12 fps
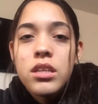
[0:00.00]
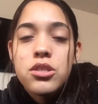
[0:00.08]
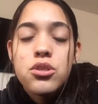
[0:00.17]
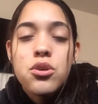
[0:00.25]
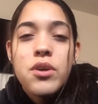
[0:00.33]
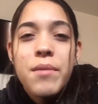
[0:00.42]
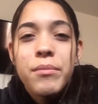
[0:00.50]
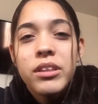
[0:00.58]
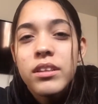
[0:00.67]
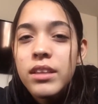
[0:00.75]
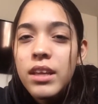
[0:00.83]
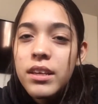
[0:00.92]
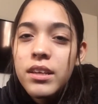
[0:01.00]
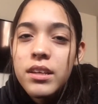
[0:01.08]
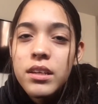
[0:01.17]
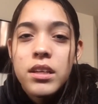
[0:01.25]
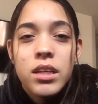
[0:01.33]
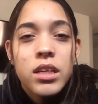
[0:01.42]
So Emily like
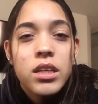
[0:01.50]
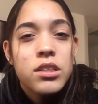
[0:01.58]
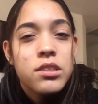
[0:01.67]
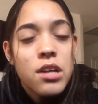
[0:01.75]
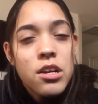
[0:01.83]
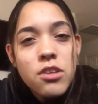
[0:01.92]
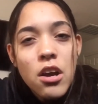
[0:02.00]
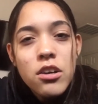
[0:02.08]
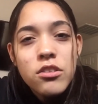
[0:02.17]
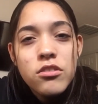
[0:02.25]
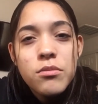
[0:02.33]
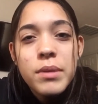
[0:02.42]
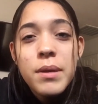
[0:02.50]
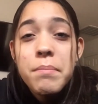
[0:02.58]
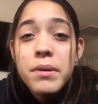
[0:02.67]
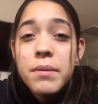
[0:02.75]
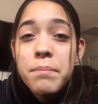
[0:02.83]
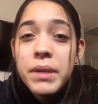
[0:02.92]
started talking to me,
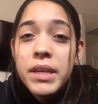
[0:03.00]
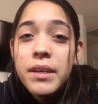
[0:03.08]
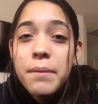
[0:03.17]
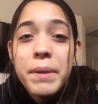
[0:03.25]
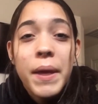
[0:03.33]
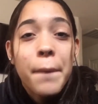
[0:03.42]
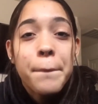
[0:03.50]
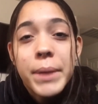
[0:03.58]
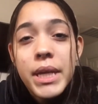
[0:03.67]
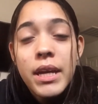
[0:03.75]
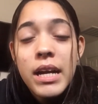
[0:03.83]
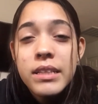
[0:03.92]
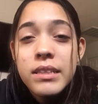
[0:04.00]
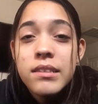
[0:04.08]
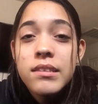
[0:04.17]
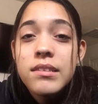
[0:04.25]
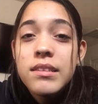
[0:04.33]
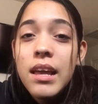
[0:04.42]
but me being me, I
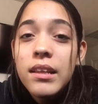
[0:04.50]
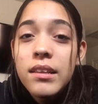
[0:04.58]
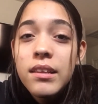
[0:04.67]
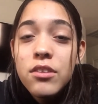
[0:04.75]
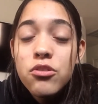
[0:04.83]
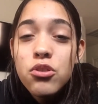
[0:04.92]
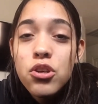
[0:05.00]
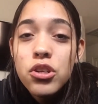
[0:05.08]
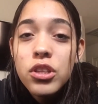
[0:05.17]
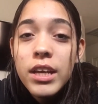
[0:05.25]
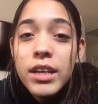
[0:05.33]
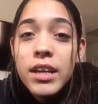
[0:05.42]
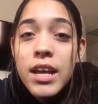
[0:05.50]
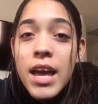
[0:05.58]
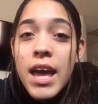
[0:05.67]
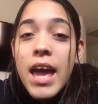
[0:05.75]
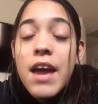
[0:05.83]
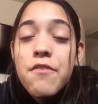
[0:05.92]
didn't say anything to her. Like
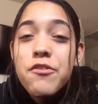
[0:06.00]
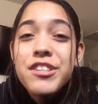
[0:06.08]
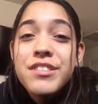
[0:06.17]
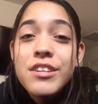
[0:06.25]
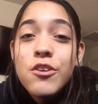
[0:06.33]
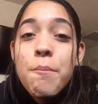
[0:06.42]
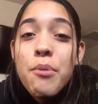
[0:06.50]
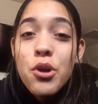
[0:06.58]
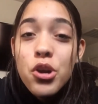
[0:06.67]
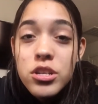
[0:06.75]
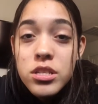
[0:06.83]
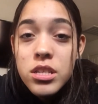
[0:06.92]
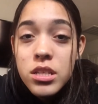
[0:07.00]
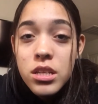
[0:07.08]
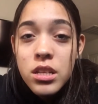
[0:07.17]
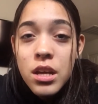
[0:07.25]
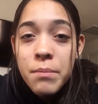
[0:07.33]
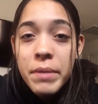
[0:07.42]
every single person
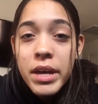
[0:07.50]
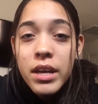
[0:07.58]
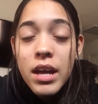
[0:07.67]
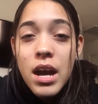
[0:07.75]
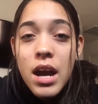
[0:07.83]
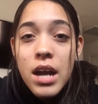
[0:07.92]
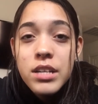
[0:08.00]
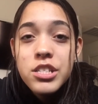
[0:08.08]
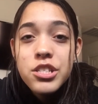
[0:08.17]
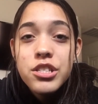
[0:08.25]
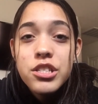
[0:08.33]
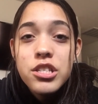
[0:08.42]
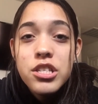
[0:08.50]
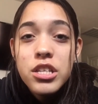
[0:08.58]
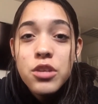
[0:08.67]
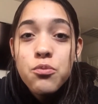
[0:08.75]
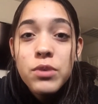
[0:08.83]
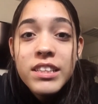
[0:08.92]
that I met, I just
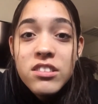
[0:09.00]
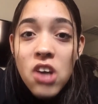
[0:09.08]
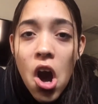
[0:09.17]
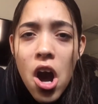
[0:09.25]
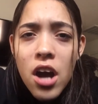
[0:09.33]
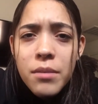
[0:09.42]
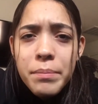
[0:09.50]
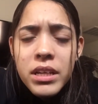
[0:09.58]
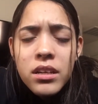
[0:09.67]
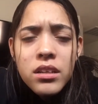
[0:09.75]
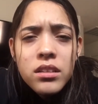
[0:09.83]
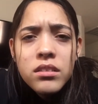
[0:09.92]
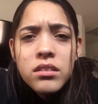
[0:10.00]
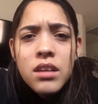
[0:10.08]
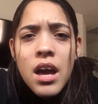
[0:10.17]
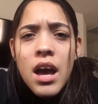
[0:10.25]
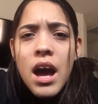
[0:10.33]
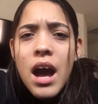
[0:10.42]
didn't really talk because
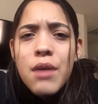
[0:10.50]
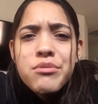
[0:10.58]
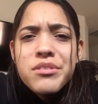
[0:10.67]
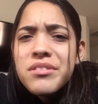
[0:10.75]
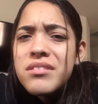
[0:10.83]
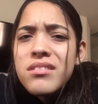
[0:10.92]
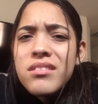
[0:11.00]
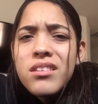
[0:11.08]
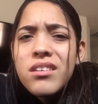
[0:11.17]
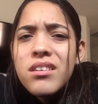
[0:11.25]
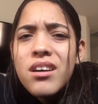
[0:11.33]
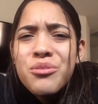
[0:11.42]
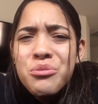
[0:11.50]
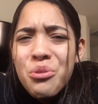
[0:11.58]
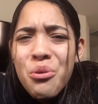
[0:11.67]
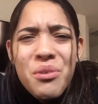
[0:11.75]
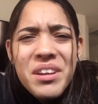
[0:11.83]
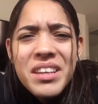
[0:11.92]
I was
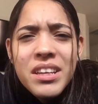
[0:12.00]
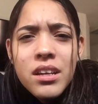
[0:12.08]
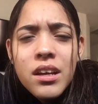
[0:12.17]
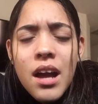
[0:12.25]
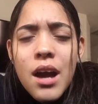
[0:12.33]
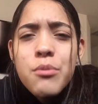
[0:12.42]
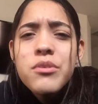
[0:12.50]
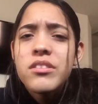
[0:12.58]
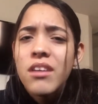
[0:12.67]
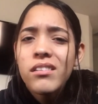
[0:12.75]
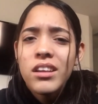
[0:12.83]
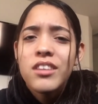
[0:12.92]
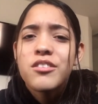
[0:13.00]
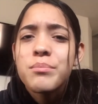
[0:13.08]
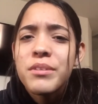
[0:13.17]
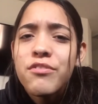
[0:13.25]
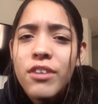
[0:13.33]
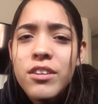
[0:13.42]
annoying. I would not like to
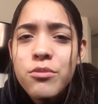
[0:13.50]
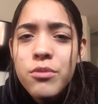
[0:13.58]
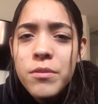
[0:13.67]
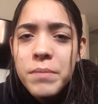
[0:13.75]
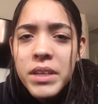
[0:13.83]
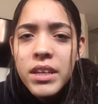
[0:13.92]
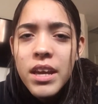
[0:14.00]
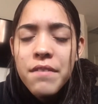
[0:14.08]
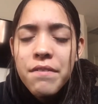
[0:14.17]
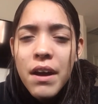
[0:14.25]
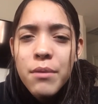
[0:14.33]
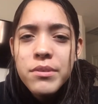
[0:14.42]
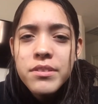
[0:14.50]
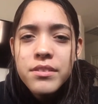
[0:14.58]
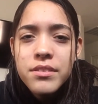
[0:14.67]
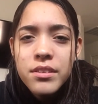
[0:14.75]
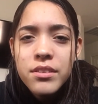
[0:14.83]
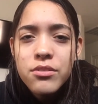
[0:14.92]
be friends with me if I was in
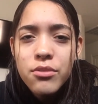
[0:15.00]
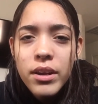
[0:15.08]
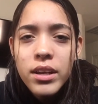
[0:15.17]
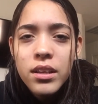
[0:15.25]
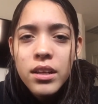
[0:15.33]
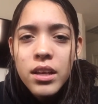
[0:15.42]
6th grade,